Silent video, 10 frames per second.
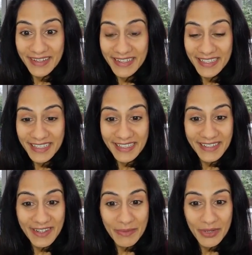
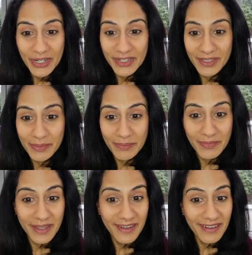Lena, Marcus,
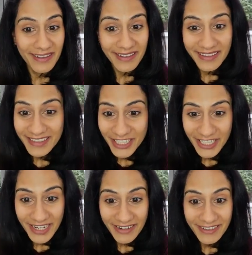
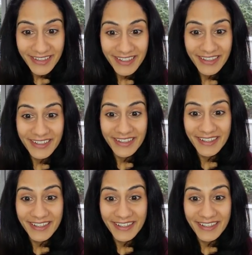Sharon,